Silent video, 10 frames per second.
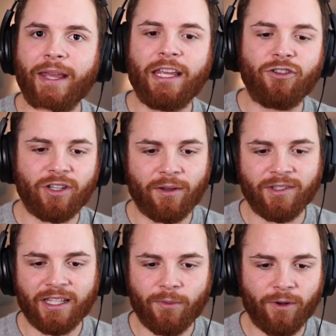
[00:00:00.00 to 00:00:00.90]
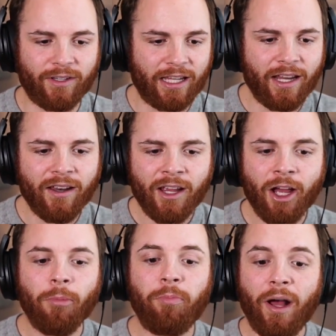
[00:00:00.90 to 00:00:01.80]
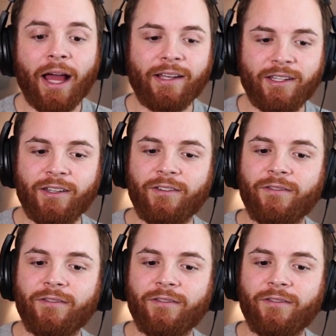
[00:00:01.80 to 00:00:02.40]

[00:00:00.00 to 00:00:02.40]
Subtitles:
make each sound sit where it did. But